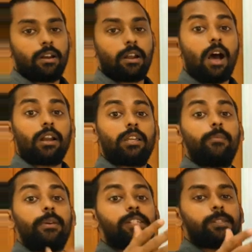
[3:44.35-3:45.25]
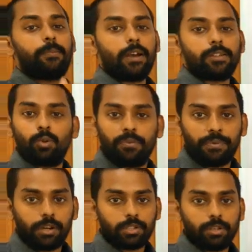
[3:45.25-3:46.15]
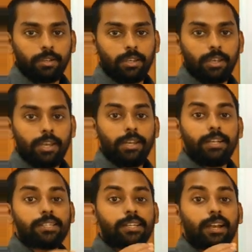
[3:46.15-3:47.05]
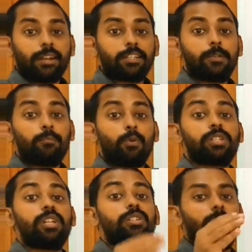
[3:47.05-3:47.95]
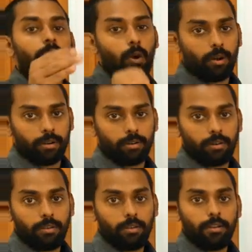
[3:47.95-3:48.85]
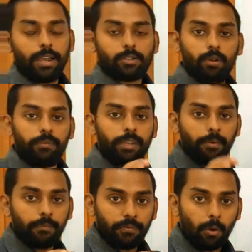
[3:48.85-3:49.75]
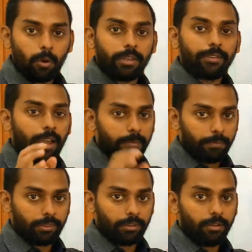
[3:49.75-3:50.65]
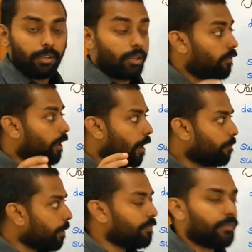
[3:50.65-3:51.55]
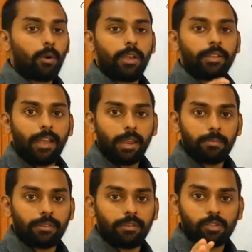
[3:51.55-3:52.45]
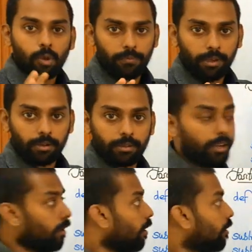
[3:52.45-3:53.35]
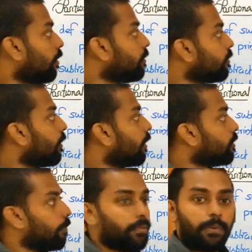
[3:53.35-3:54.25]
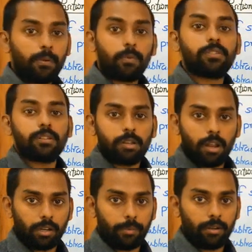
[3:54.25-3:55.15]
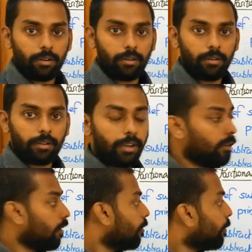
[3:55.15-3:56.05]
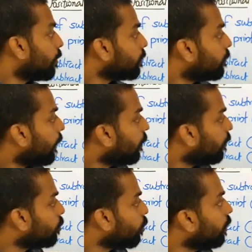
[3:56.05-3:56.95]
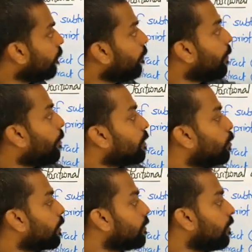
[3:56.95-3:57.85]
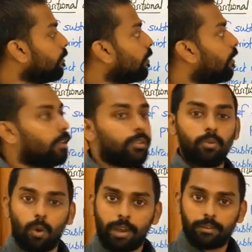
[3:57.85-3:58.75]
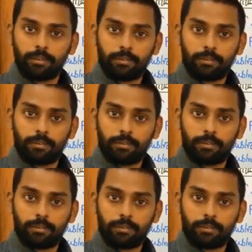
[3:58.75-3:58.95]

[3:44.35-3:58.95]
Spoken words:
are arguments passed to a function in its correct positional order. Actually, we are following that method. We have been following that method so far. Okay, this is an example for positional argument. Okay, because 20 will be passed to x and 30 to y.